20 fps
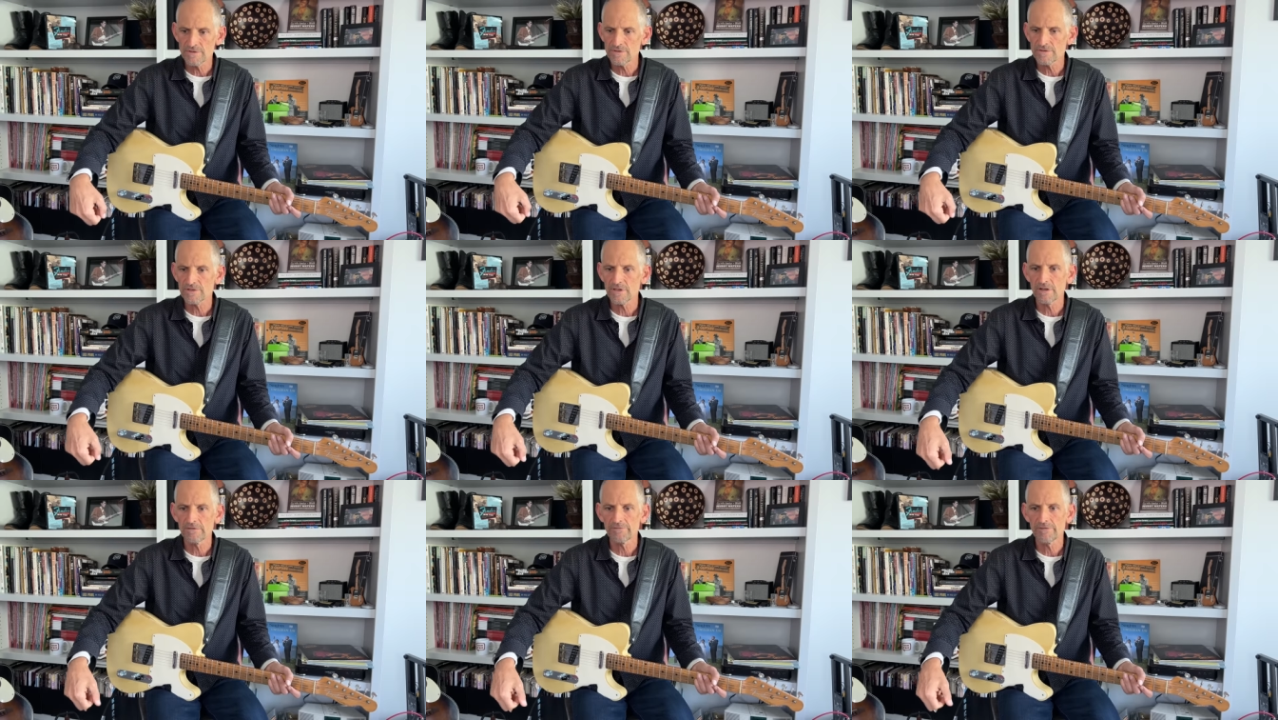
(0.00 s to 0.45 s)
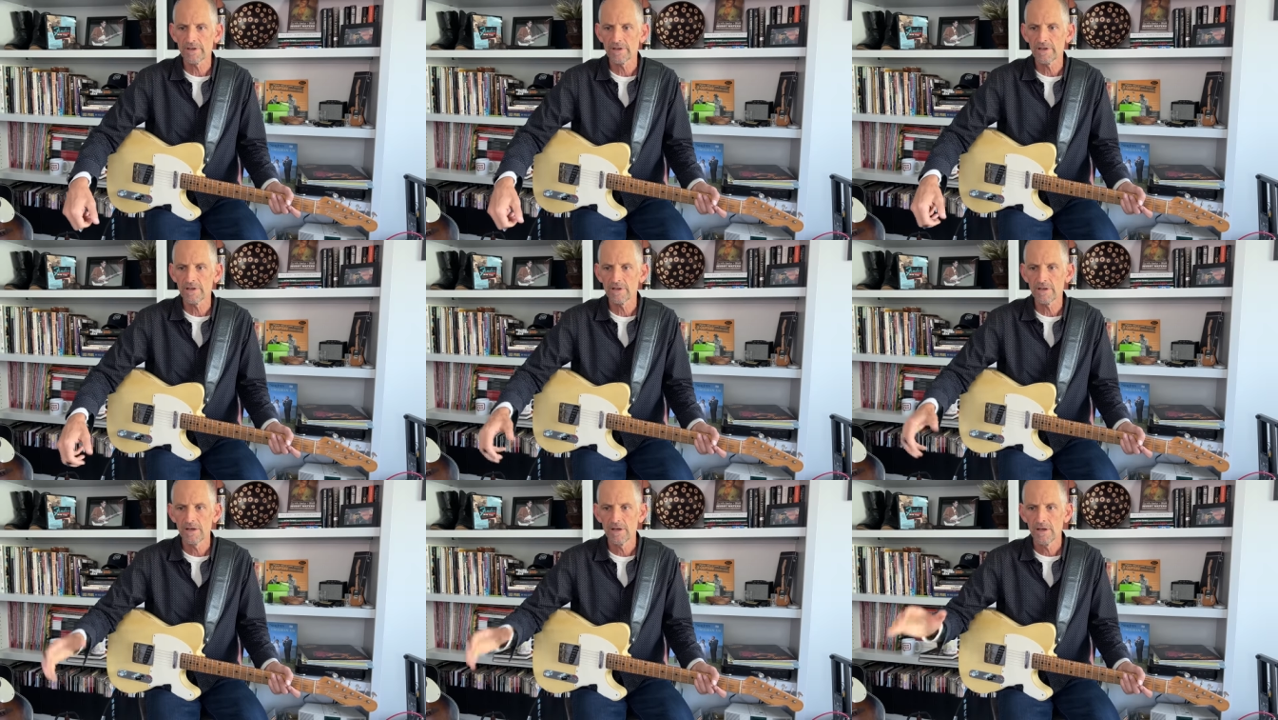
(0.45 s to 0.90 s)
stuff in
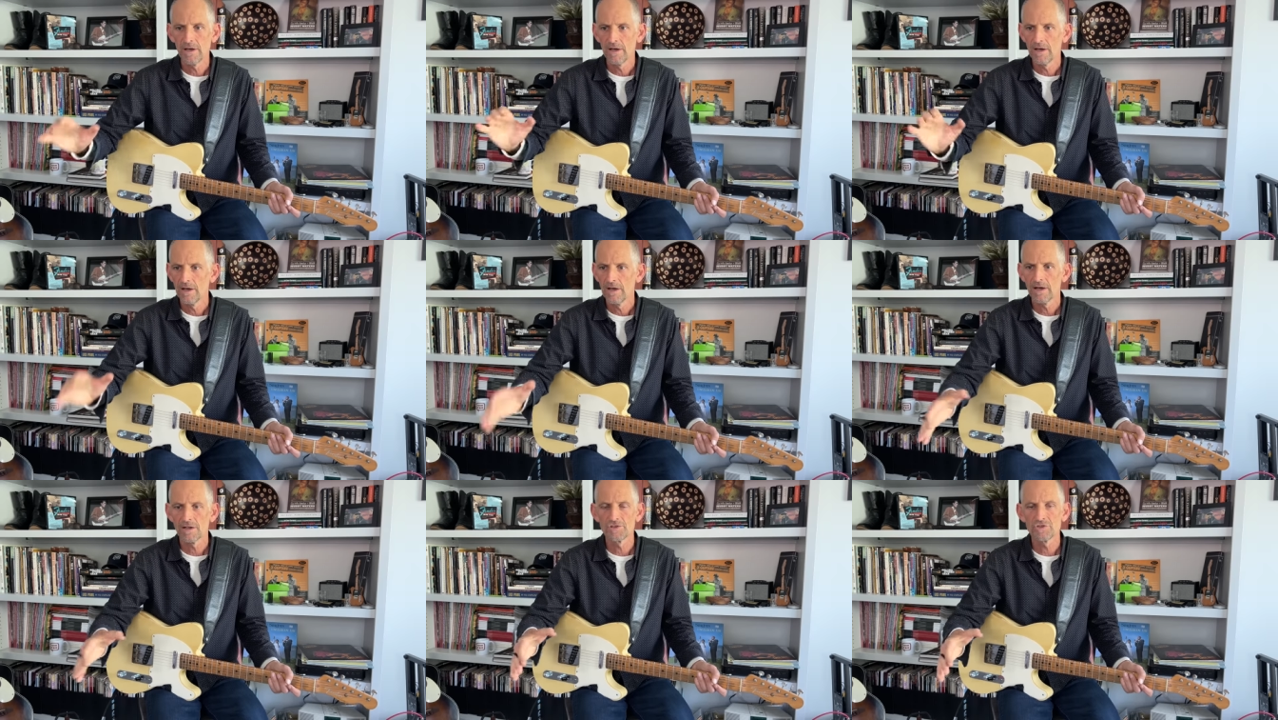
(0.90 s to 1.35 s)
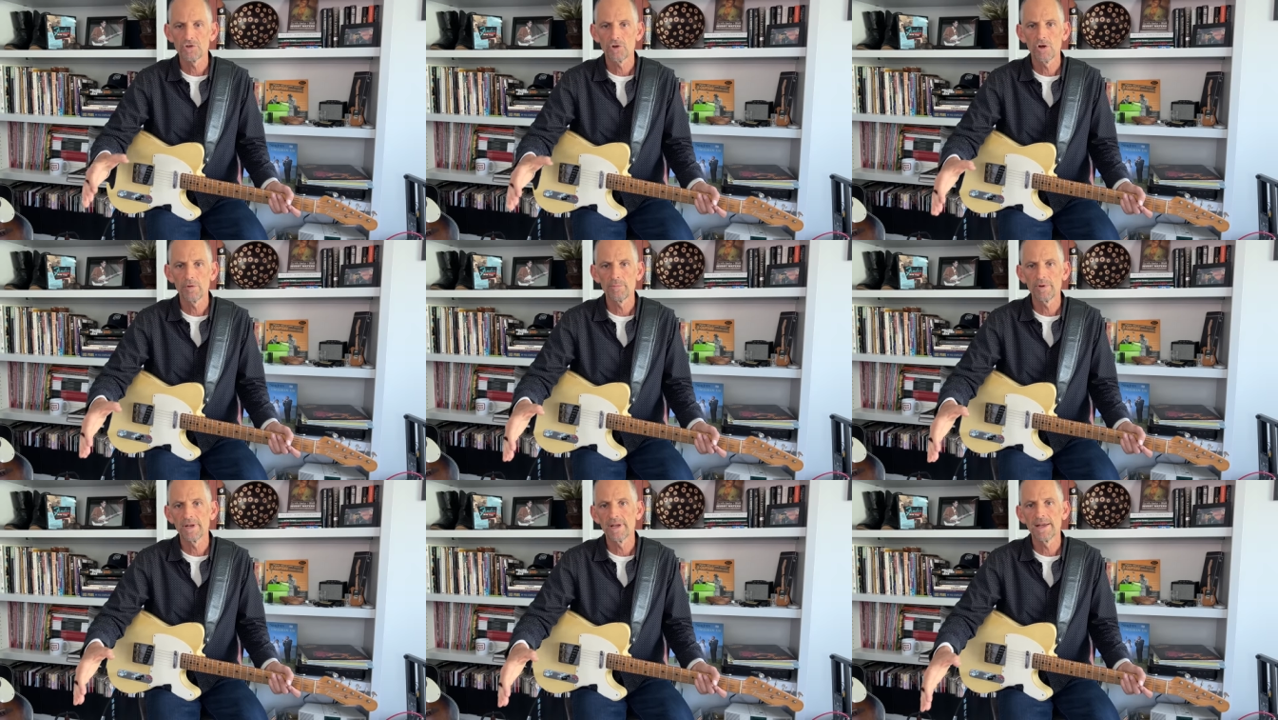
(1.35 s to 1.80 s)
it. I show
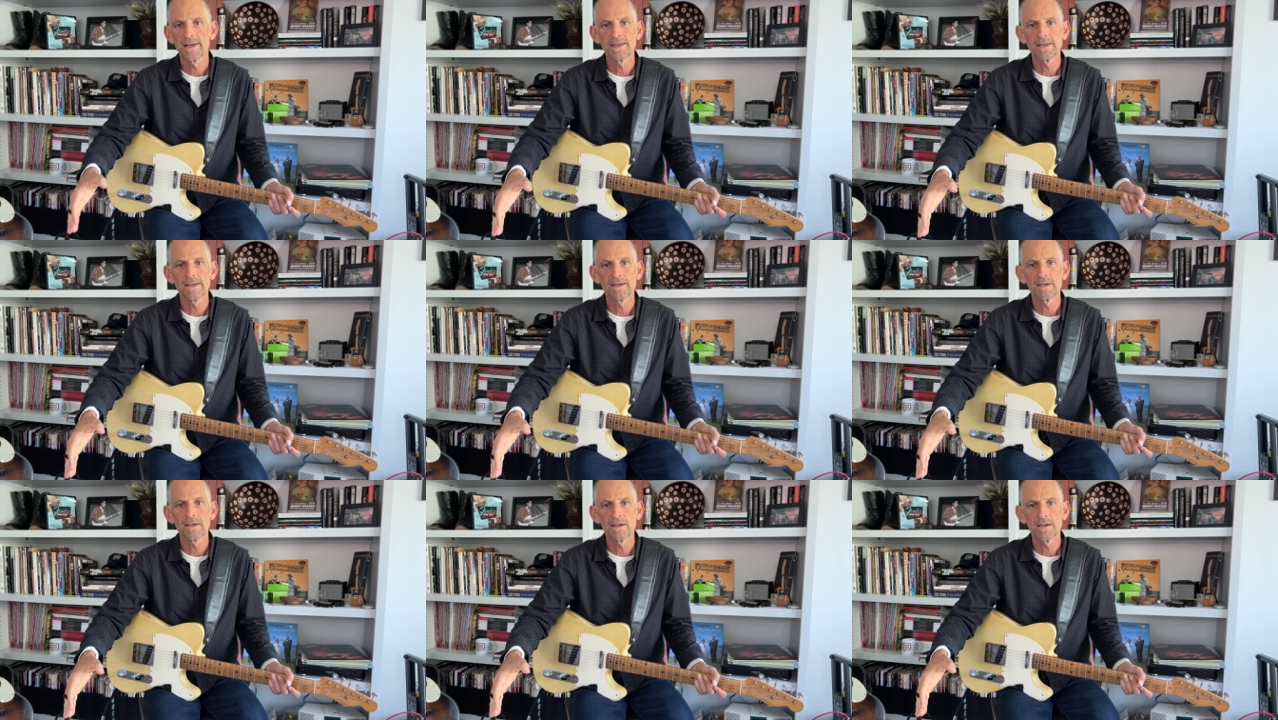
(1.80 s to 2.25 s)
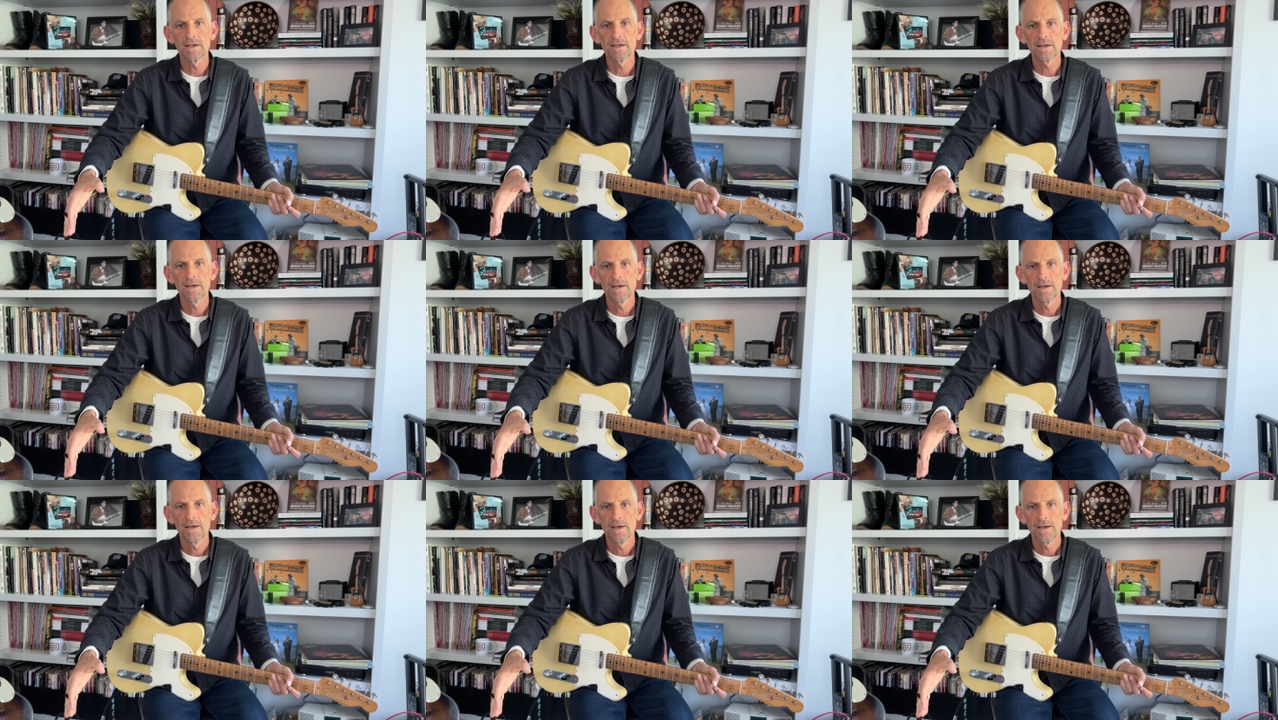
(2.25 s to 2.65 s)
up at any gig.